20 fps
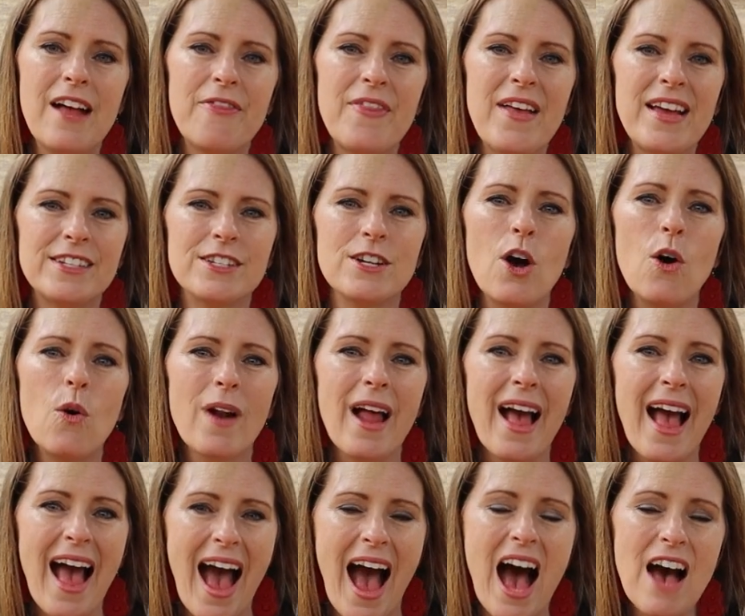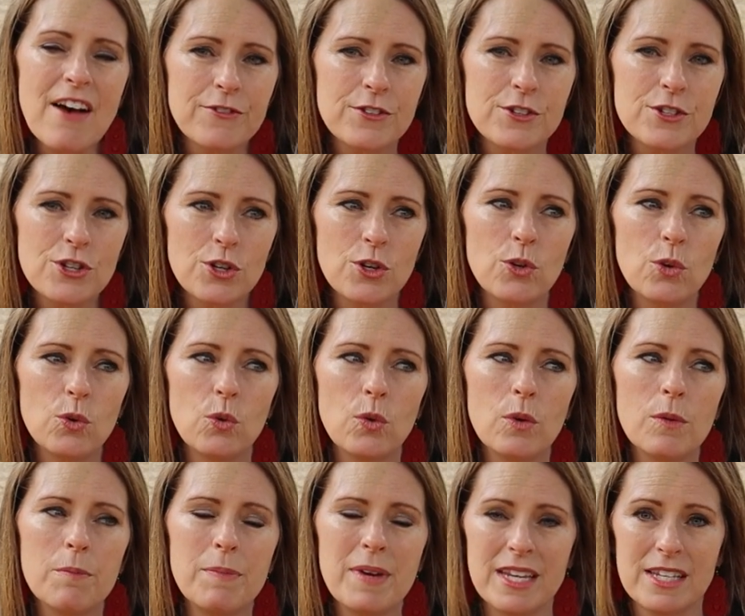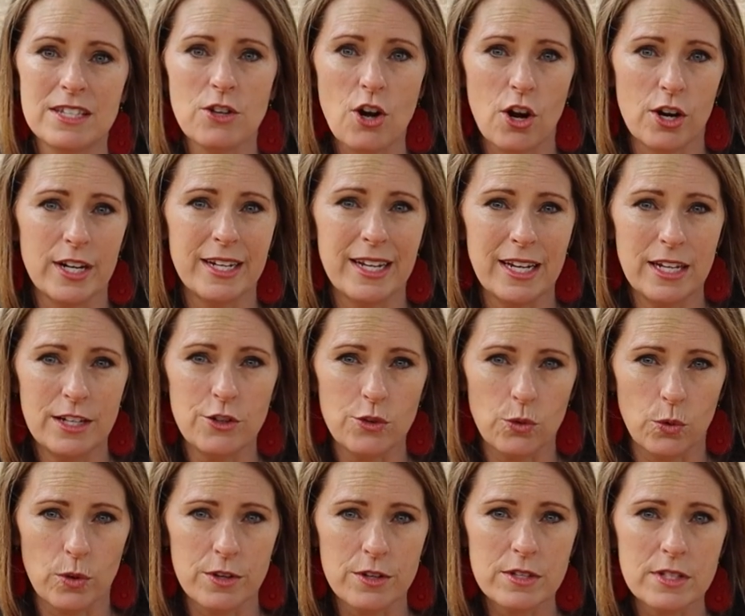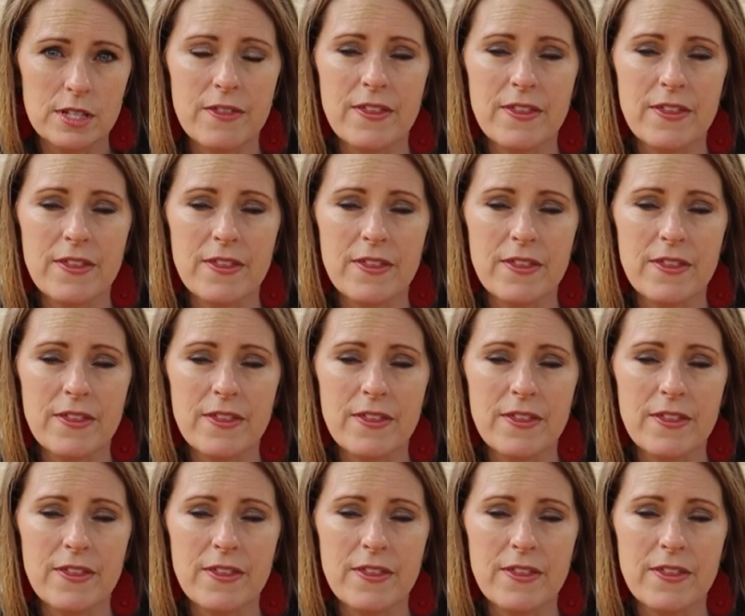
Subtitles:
They don't have to be started indoors.